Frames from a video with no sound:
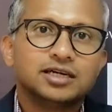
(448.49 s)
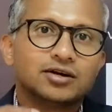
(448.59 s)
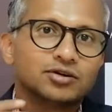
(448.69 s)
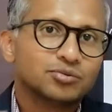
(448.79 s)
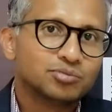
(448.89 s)

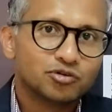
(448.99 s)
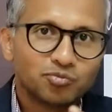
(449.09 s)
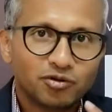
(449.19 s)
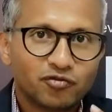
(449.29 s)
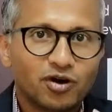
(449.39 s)
how do you improve
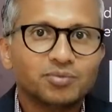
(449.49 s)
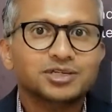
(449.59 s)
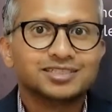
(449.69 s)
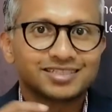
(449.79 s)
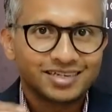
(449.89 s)

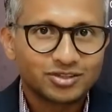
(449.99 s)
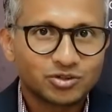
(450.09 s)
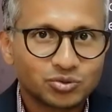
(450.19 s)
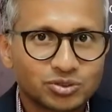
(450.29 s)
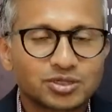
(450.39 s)
performance, right?
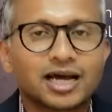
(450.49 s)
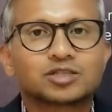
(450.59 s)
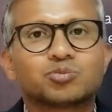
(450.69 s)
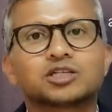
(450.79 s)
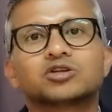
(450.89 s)
Those
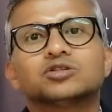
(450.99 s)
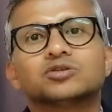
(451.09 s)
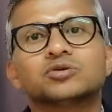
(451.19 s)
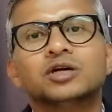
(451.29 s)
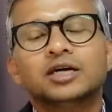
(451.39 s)
aspects also.